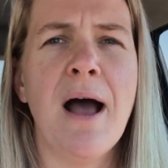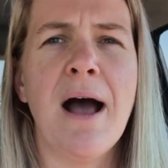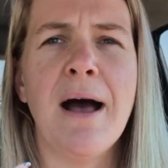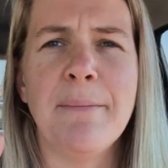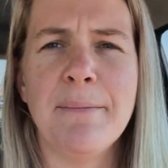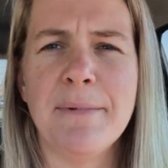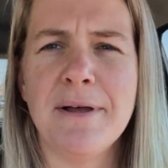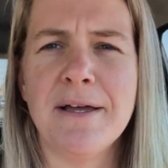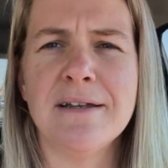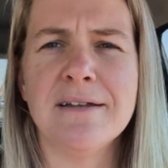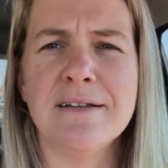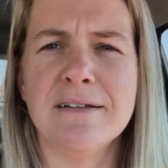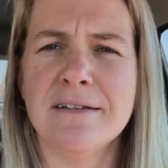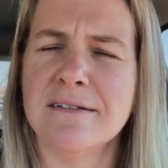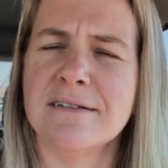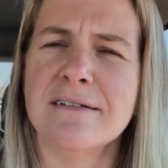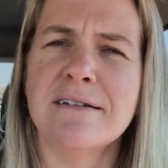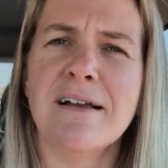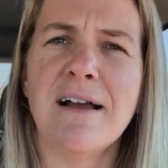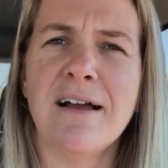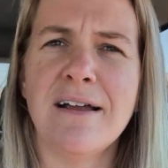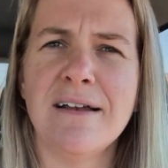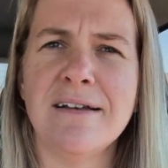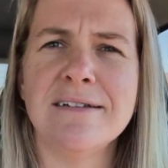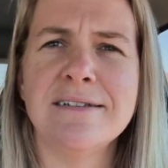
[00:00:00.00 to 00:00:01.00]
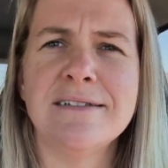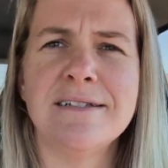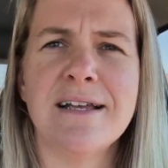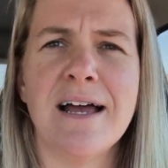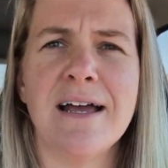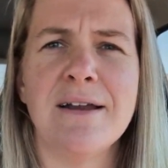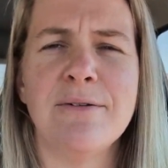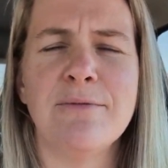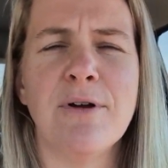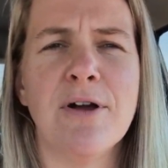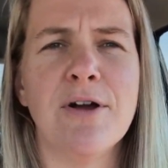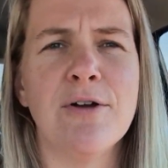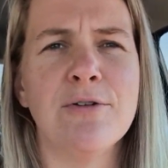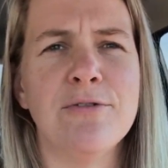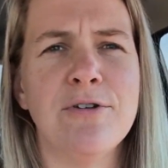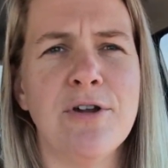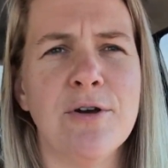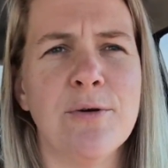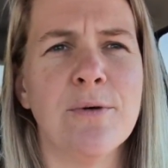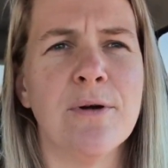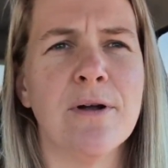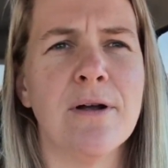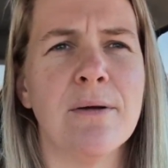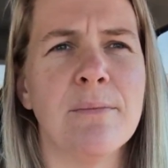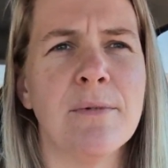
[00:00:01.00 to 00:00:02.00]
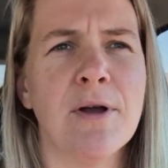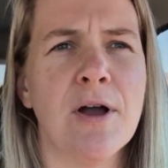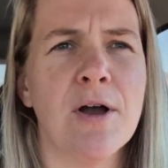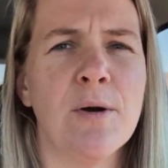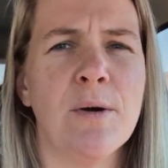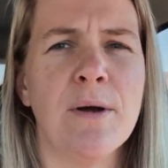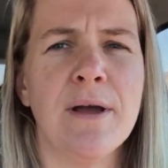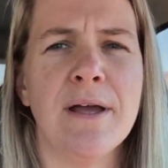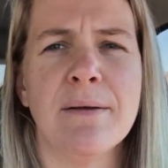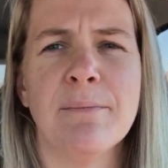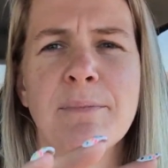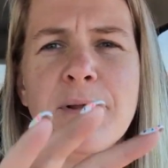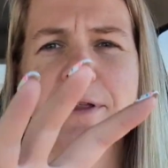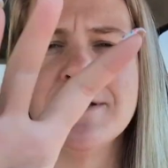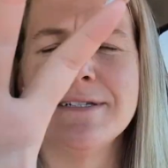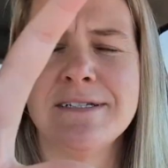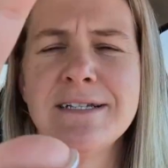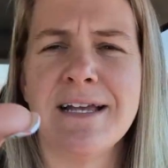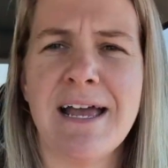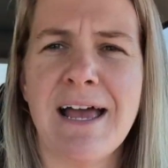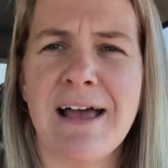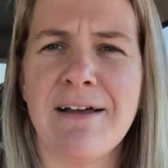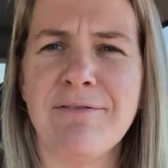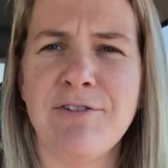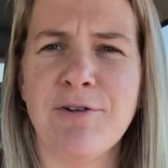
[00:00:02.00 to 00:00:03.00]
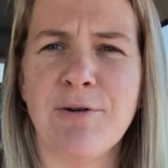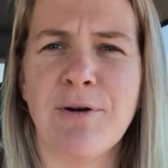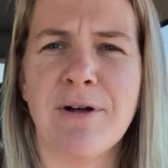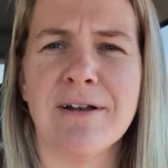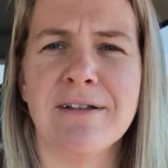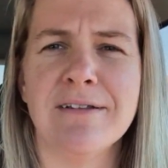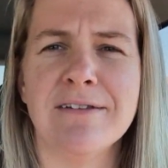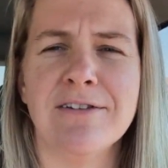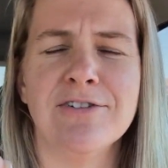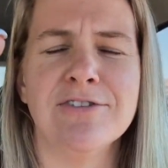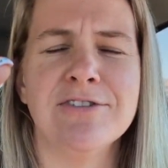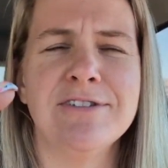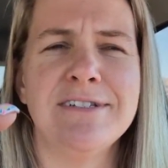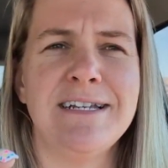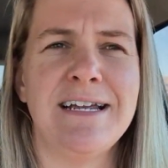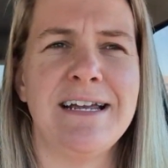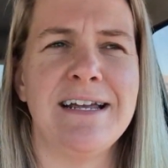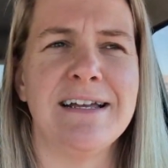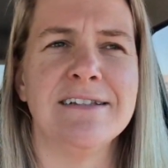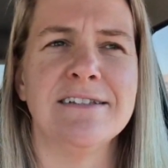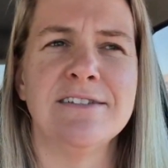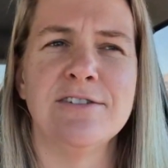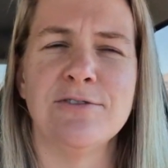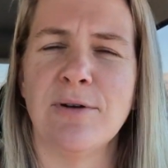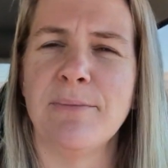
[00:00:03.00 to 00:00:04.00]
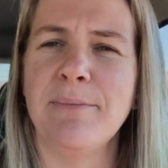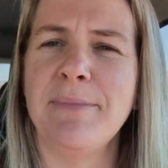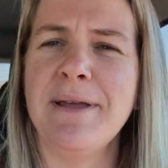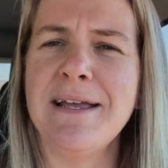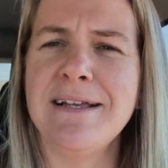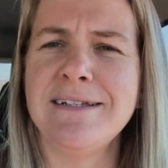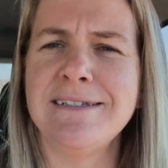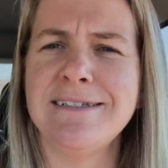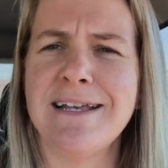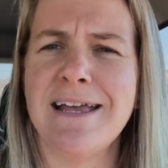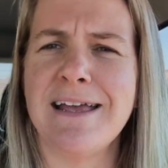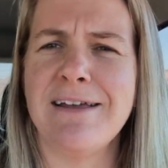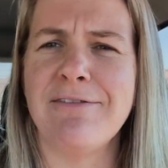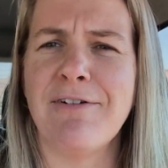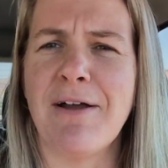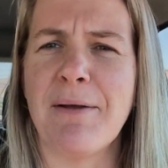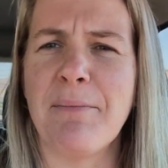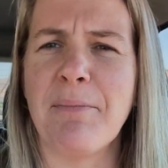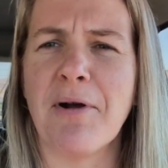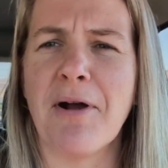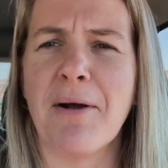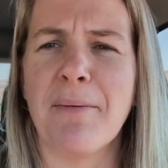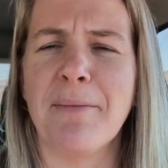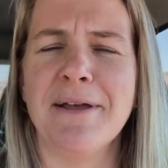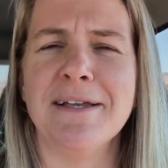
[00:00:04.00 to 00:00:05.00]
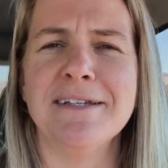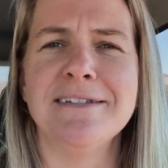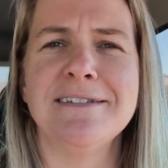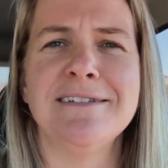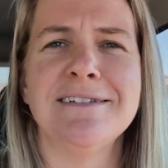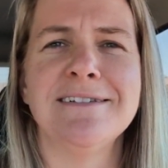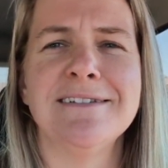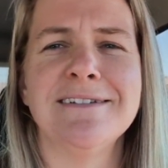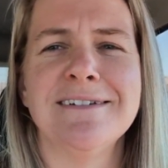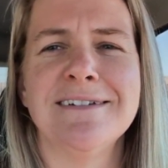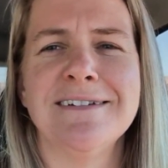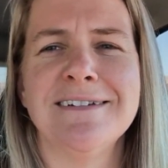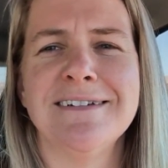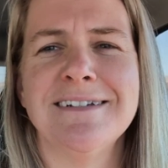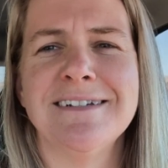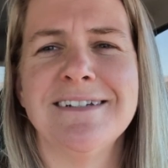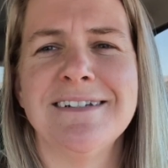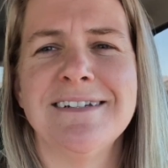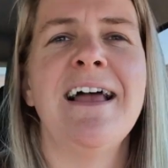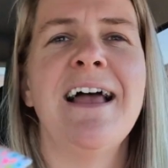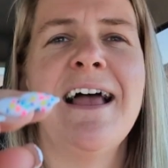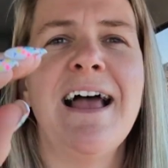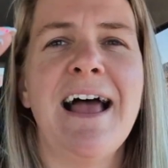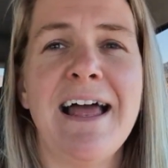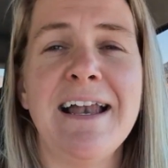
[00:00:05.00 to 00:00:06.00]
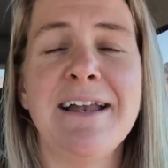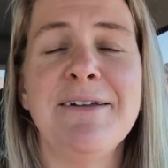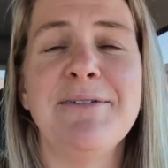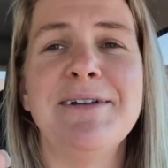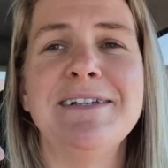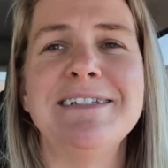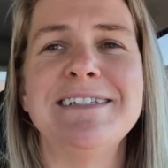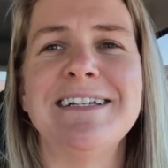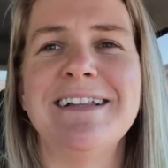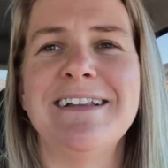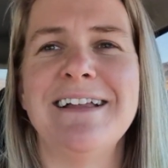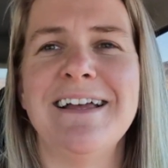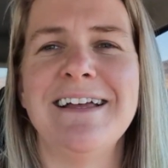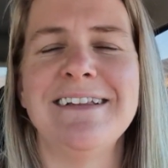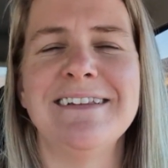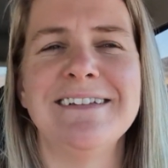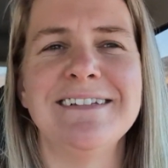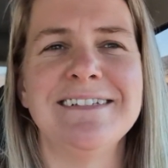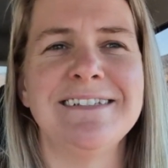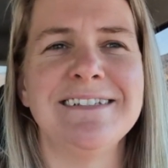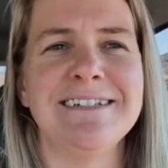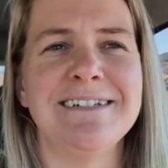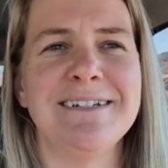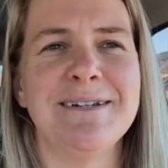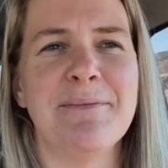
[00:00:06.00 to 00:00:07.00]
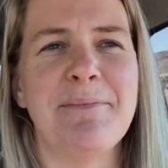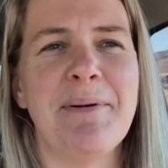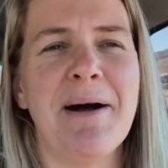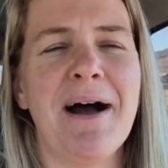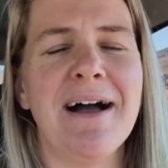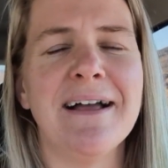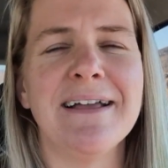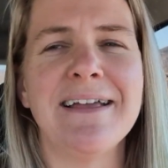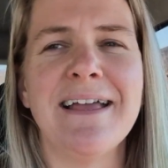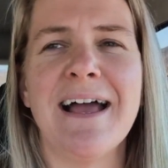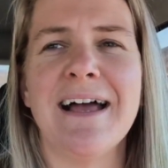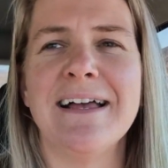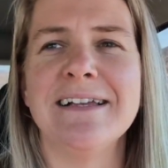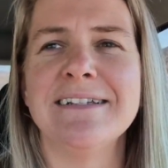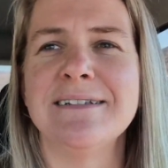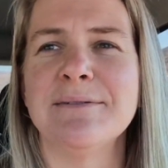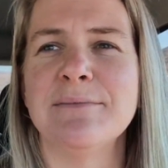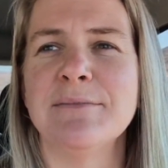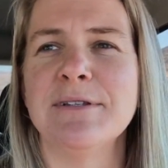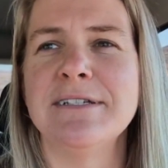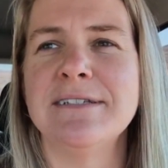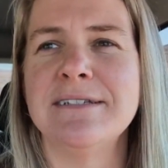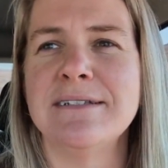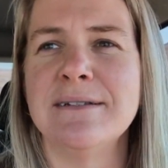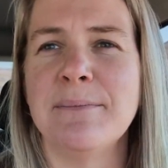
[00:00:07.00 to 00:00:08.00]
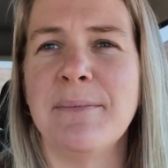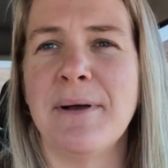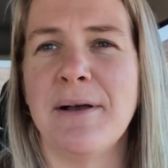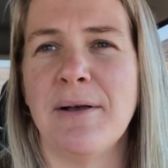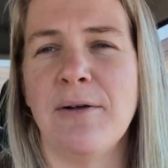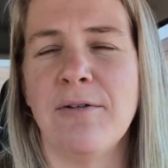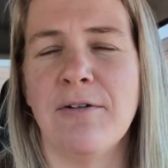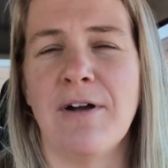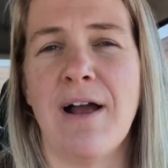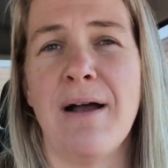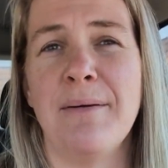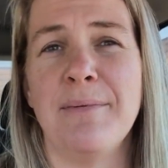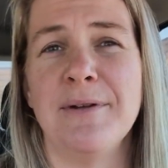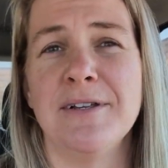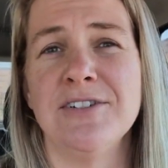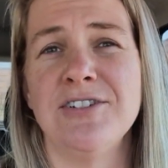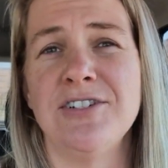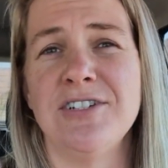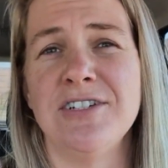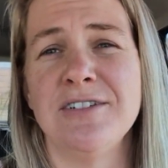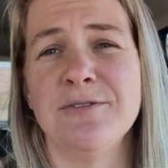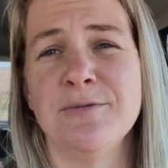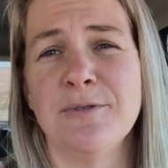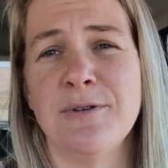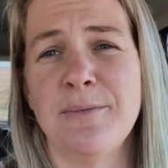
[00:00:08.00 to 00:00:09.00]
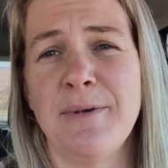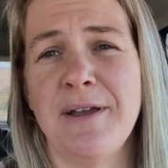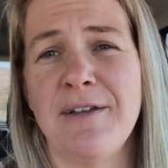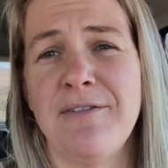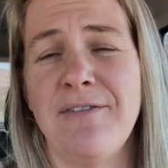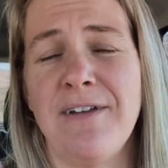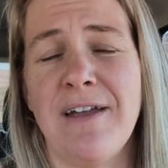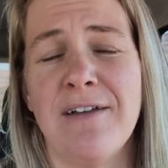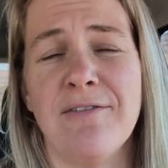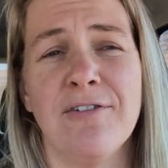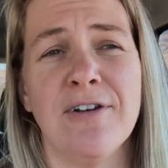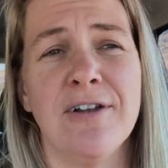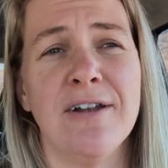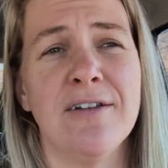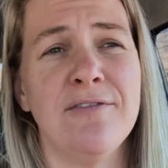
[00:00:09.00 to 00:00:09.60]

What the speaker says: I'm on a kind of side road, know where I'm going, plus I have you on a little stand. So I'm being safe, I promise. Anyways, I like listening to podcasts. I'm listening to Mel Robbins. She's one of my favorite.